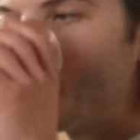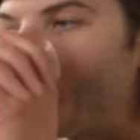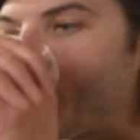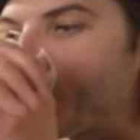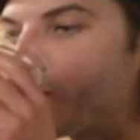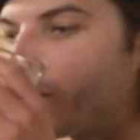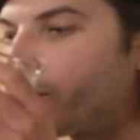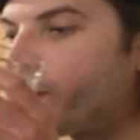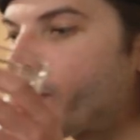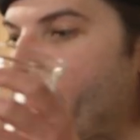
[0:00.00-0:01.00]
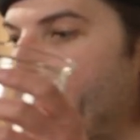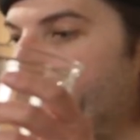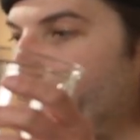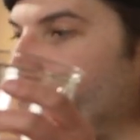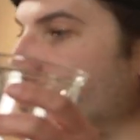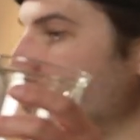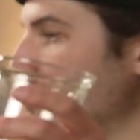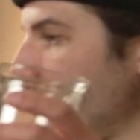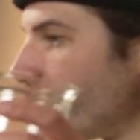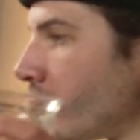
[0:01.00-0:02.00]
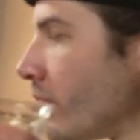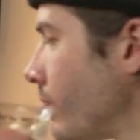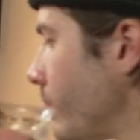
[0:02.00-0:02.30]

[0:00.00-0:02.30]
them. We may as well. We've been going